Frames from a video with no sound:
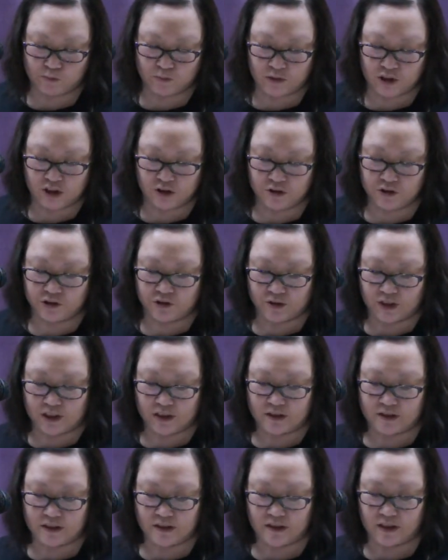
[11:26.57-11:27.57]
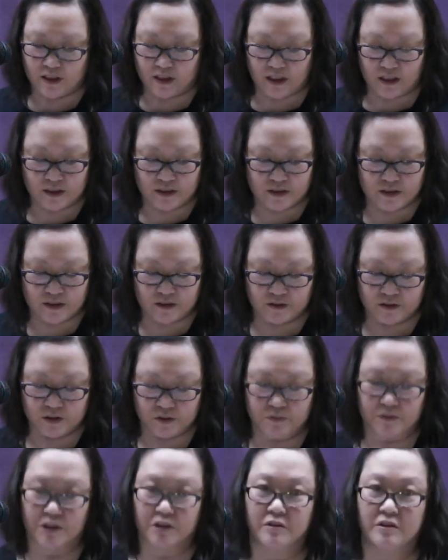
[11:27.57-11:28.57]
New drugs and
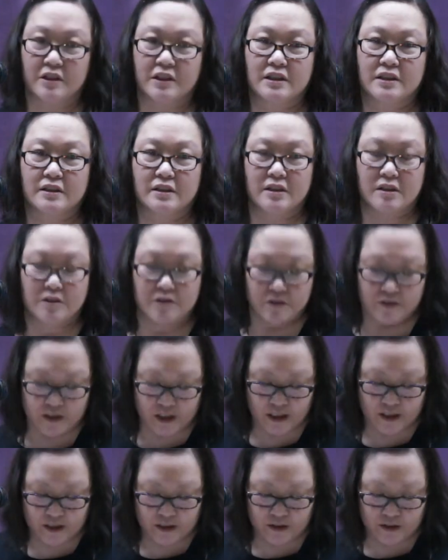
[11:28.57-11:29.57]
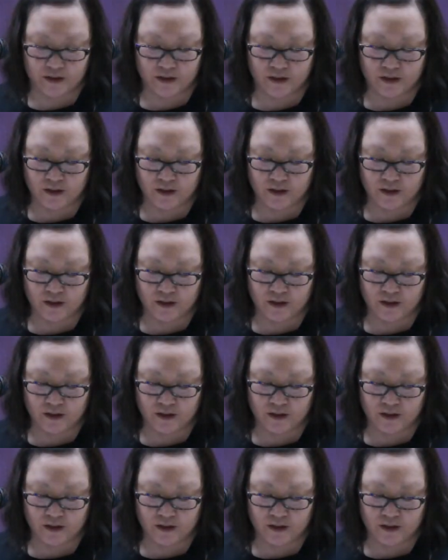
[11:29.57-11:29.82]
cocktails were quickly created